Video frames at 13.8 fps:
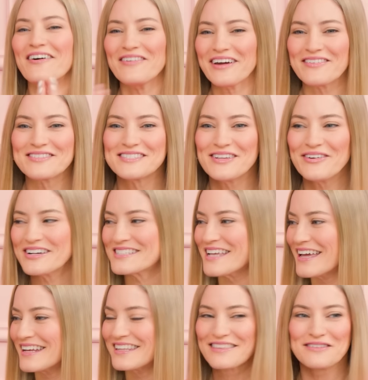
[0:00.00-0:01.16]
my God, I'm so
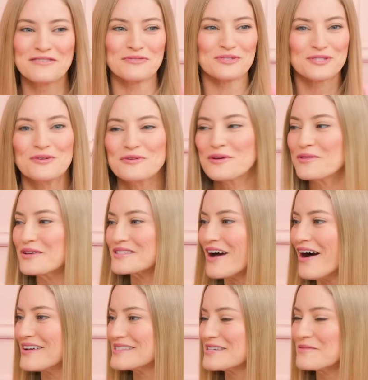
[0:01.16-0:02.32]
excited. Like, the new studio looks
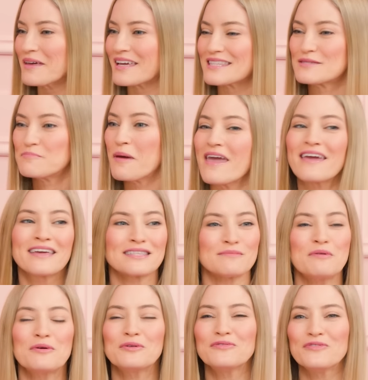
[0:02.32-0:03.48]
awesome. Like, it's pink, it's
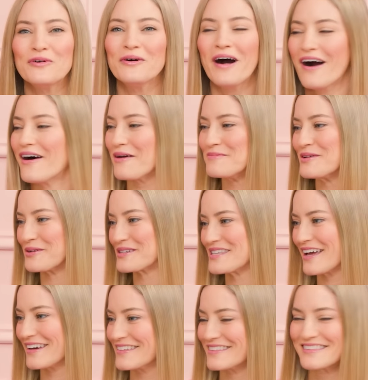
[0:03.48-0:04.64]
beautiful. I'm so excited.